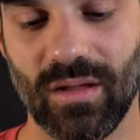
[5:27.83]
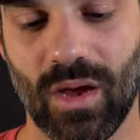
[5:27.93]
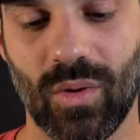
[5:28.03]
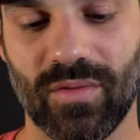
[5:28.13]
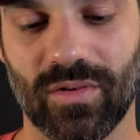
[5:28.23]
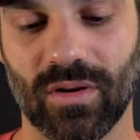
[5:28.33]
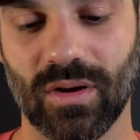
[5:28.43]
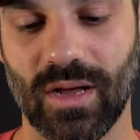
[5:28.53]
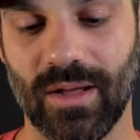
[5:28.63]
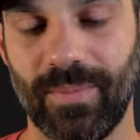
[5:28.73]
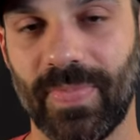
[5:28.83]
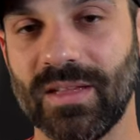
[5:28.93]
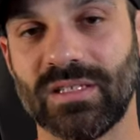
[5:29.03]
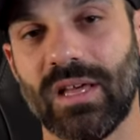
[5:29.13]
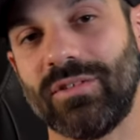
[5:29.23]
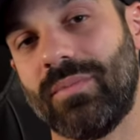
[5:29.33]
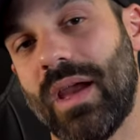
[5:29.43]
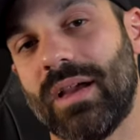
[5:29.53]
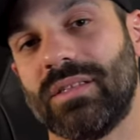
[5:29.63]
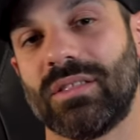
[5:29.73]
However, um, these leather
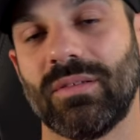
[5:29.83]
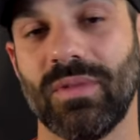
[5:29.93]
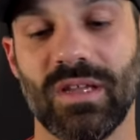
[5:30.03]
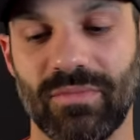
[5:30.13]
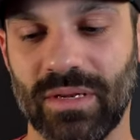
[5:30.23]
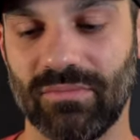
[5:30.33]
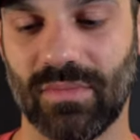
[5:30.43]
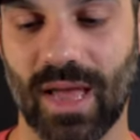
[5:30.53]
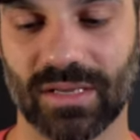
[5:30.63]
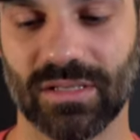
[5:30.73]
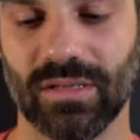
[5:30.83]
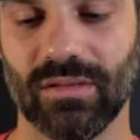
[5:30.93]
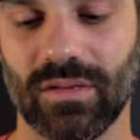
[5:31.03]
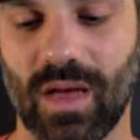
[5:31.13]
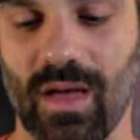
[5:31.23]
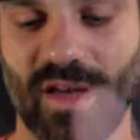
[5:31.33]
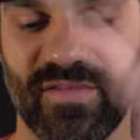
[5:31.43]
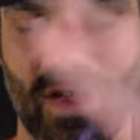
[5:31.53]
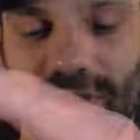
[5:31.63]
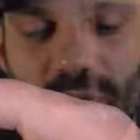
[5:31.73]
pads to me have been excellent. Uh, I've had